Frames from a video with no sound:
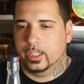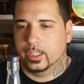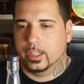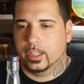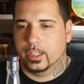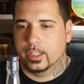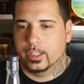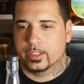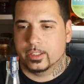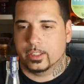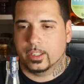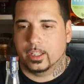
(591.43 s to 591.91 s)

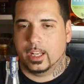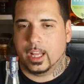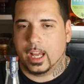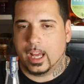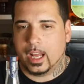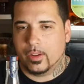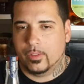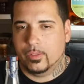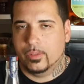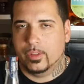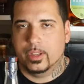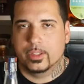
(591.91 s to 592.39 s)
because a
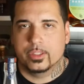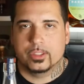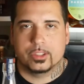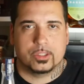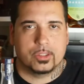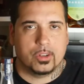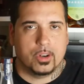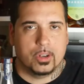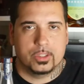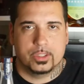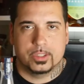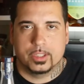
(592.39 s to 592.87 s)
lot of them
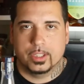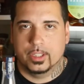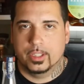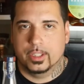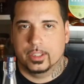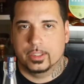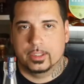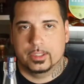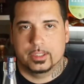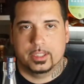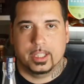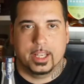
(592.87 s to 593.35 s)
start
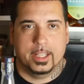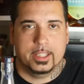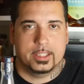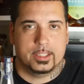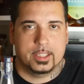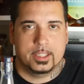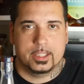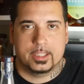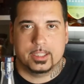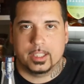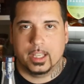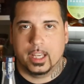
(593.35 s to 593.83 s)
to taste
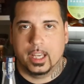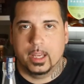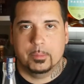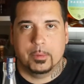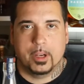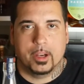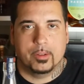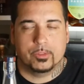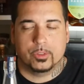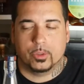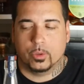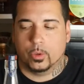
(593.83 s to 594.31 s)
the same
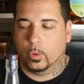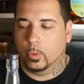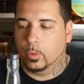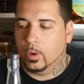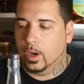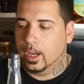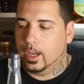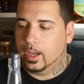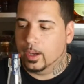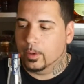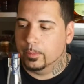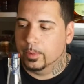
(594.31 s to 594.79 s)
after a
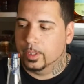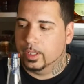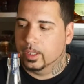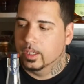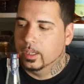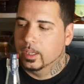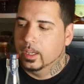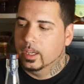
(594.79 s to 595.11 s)
while. But